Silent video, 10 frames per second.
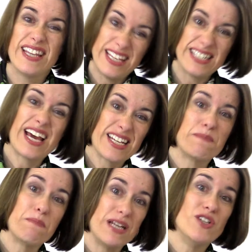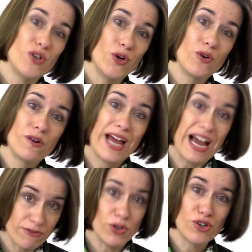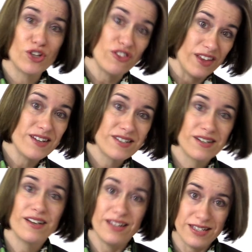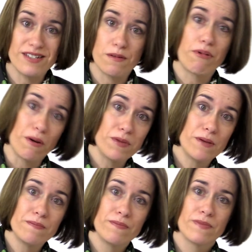this hasn't been done, have a look at this is a problem.